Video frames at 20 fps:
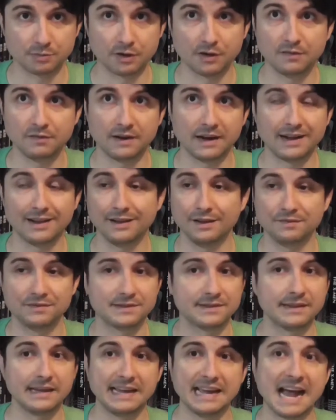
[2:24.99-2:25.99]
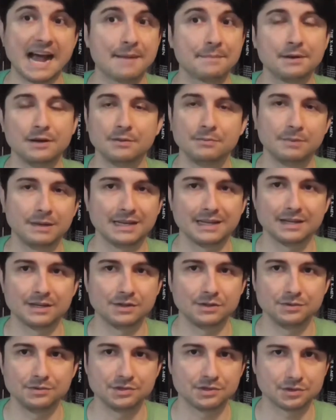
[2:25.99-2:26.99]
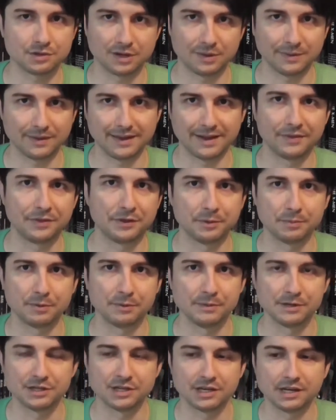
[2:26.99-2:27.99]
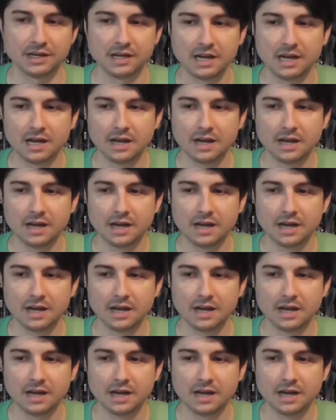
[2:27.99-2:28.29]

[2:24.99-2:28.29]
profile if they happen to be in a news story without their permission.